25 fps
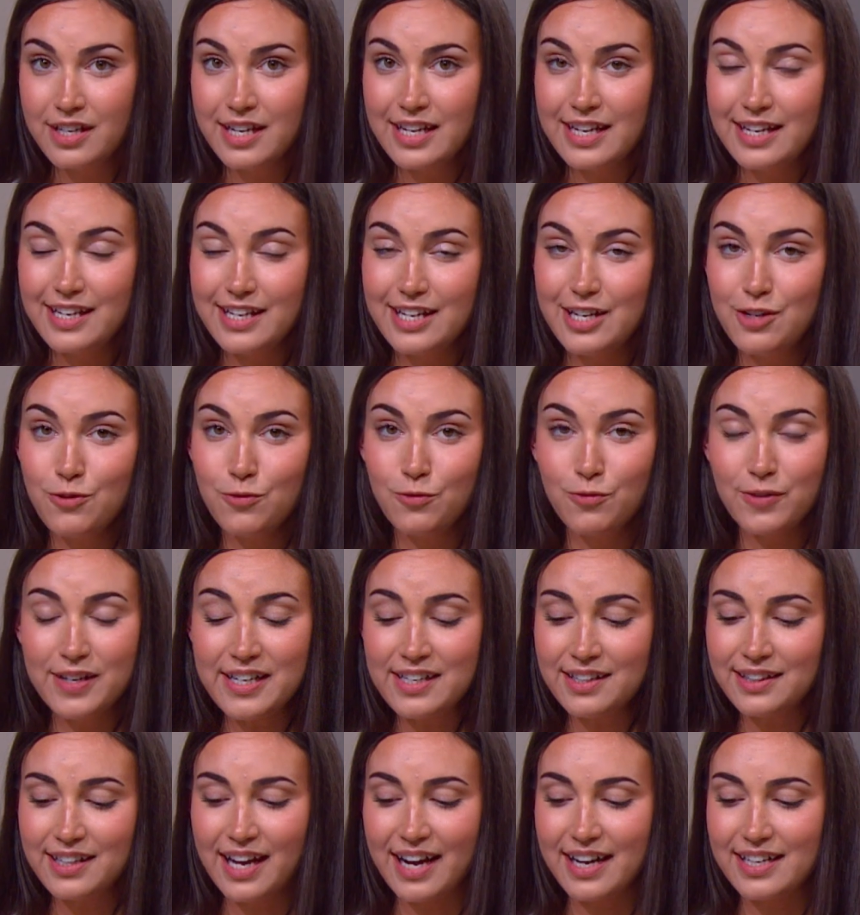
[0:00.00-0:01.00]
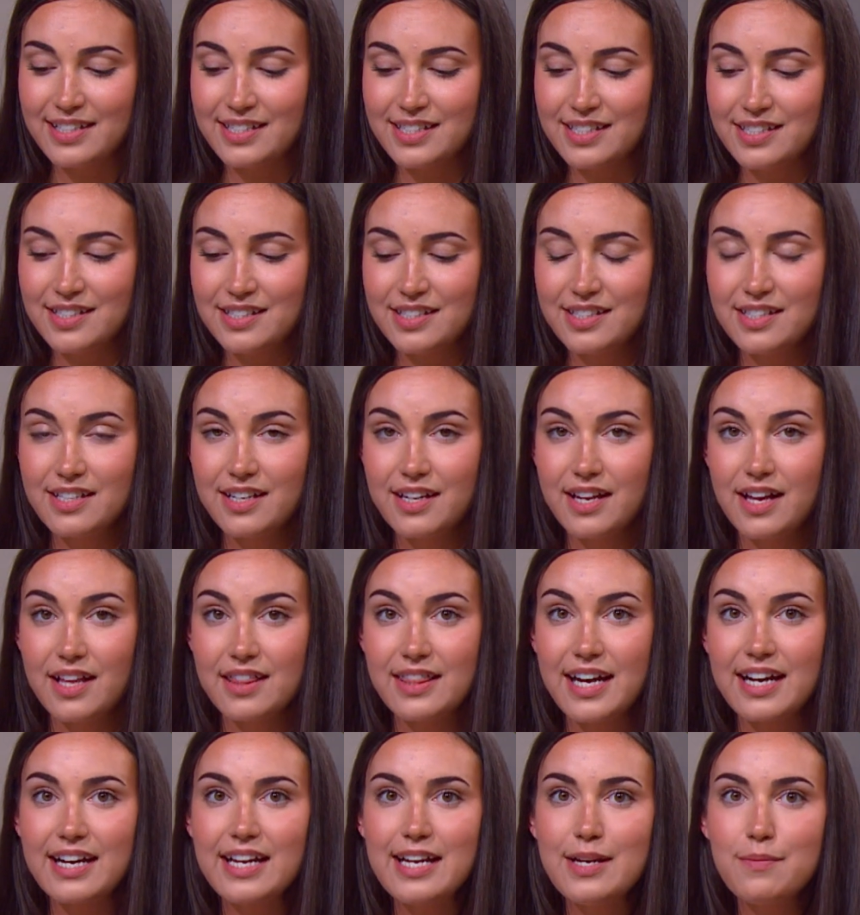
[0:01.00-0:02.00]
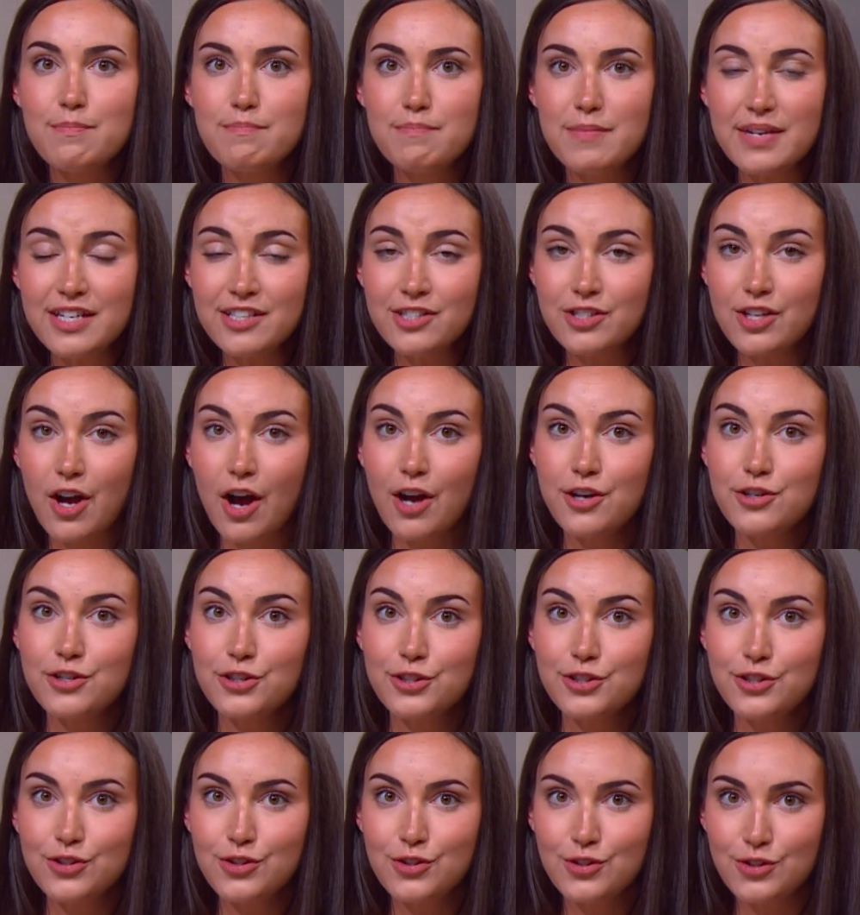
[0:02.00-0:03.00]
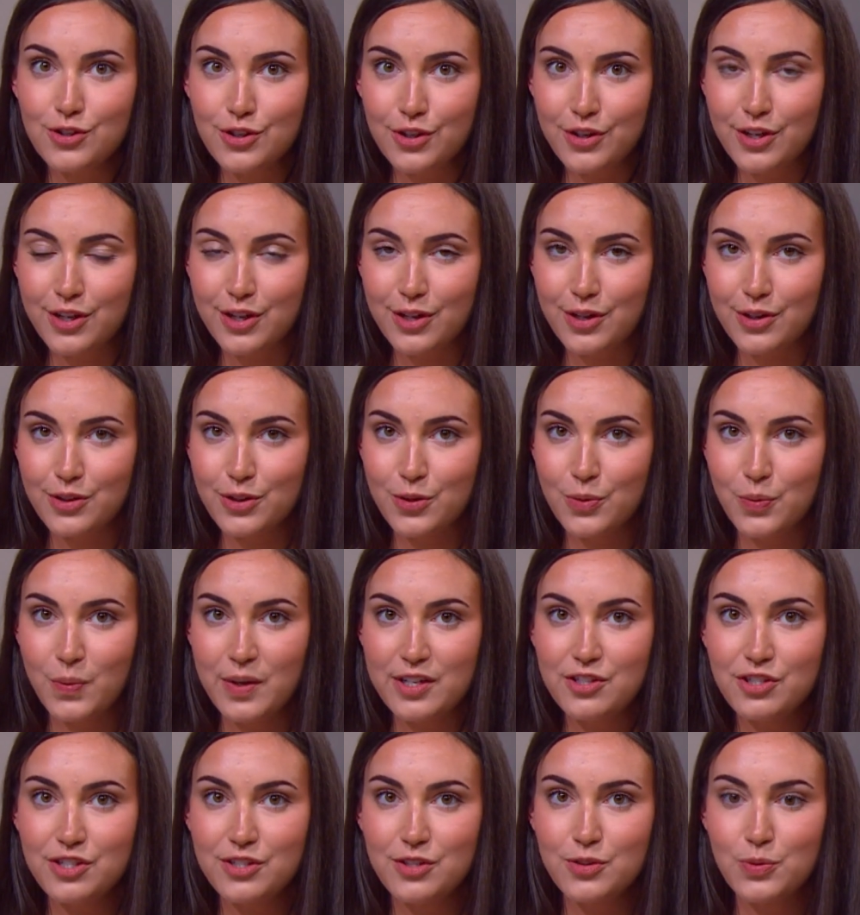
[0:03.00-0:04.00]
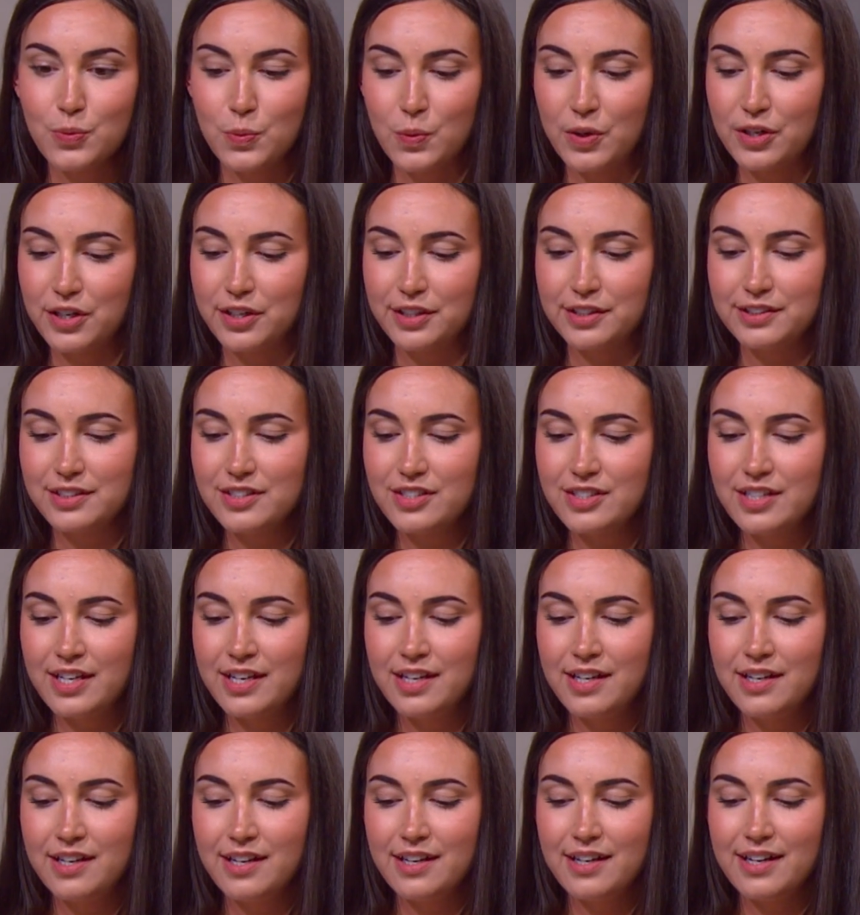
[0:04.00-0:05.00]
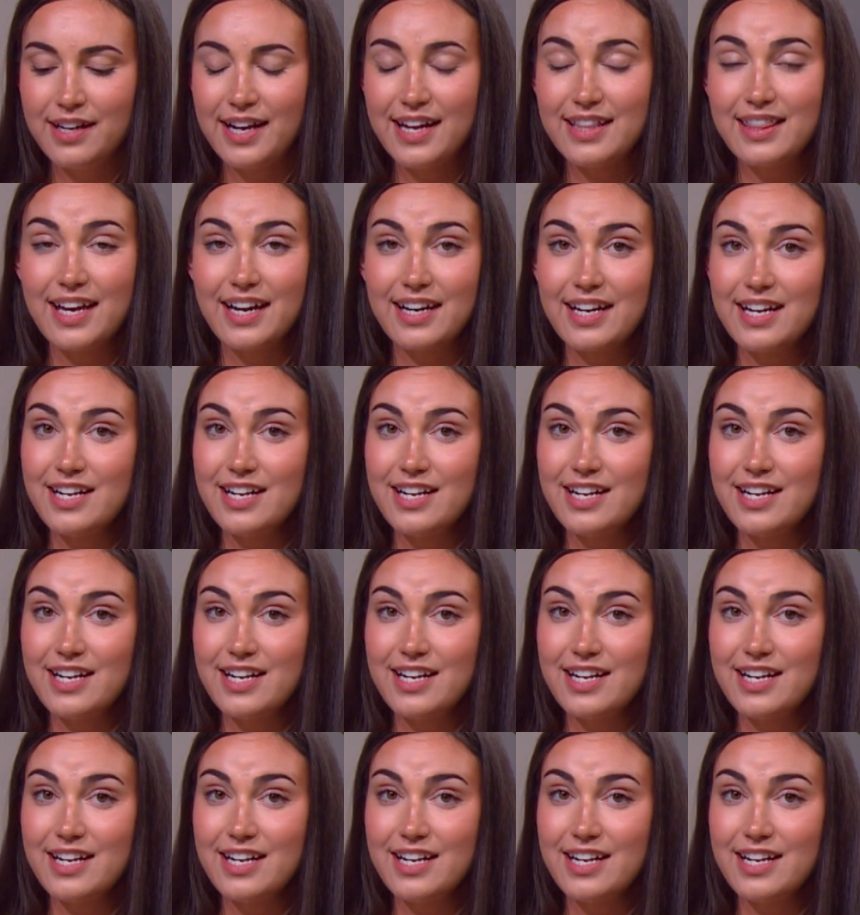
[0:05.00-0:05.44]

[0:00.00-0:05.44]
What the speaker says: he realizes that he misunderstood the witch's words and that he